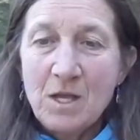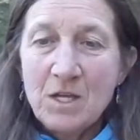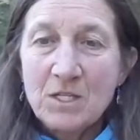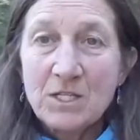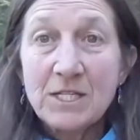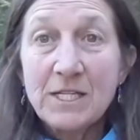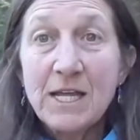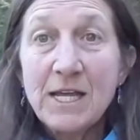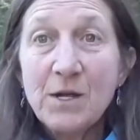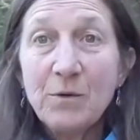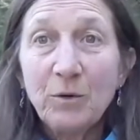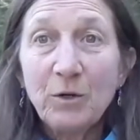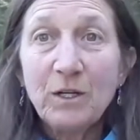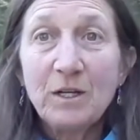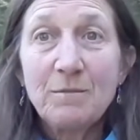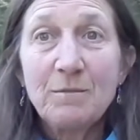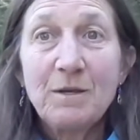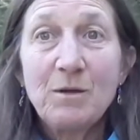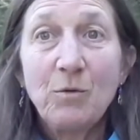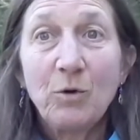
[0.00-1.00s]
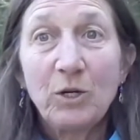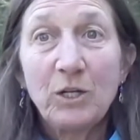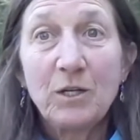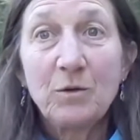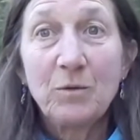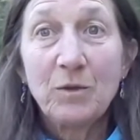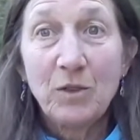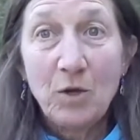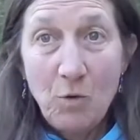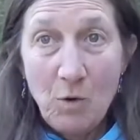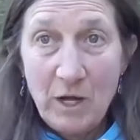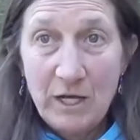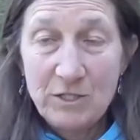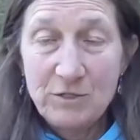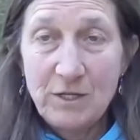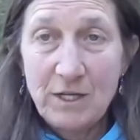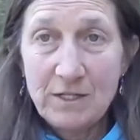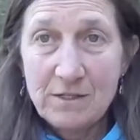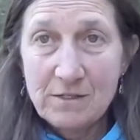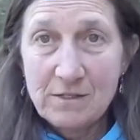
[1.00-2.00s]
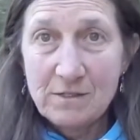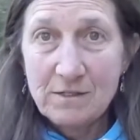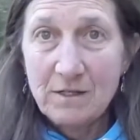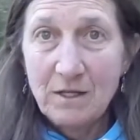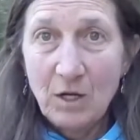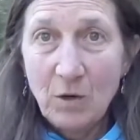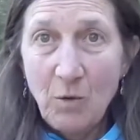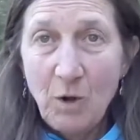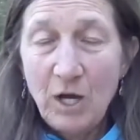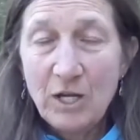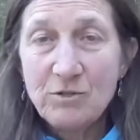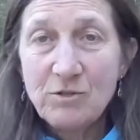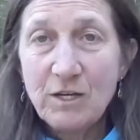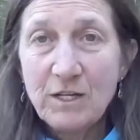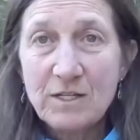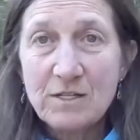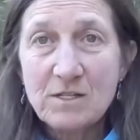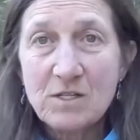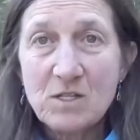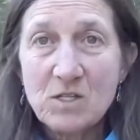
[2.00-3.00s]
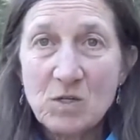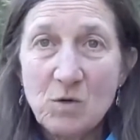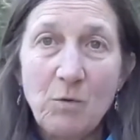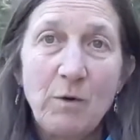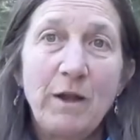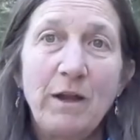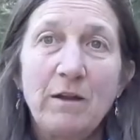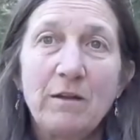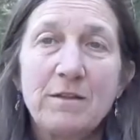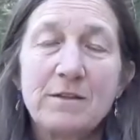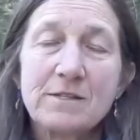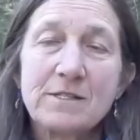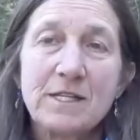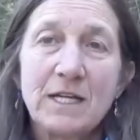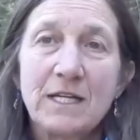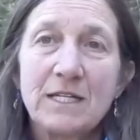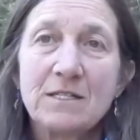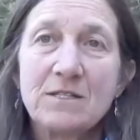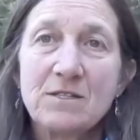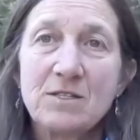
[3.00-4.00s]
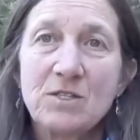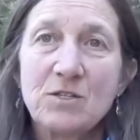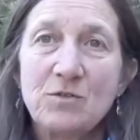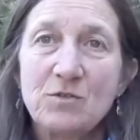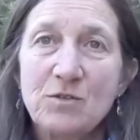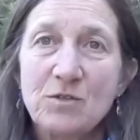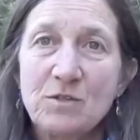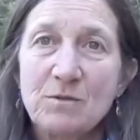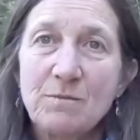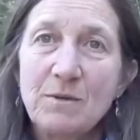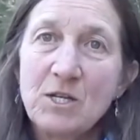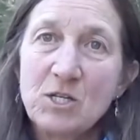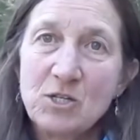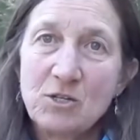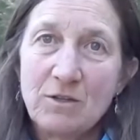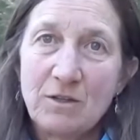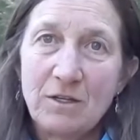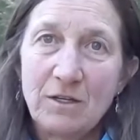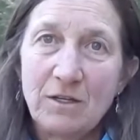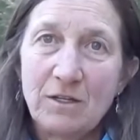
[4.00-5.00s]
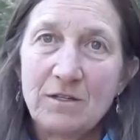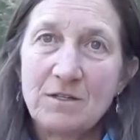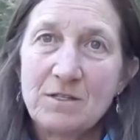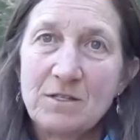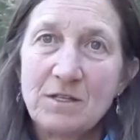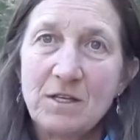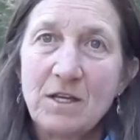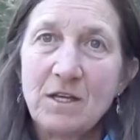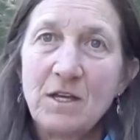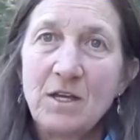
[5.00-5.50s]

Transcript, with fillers: Today we're going to be working with quadrats. A quadrat is a square that scientists use to measure things.